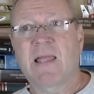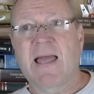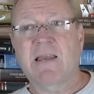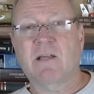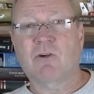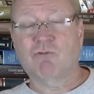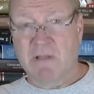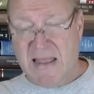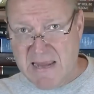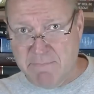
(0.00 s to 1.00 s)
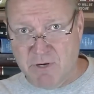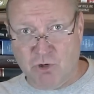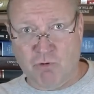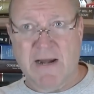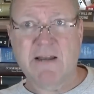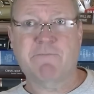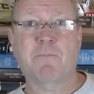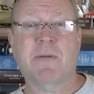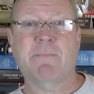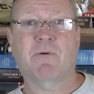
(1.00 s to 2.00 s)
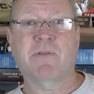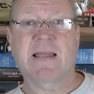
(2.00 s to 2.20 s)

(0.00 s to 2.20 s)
had claimed credit for people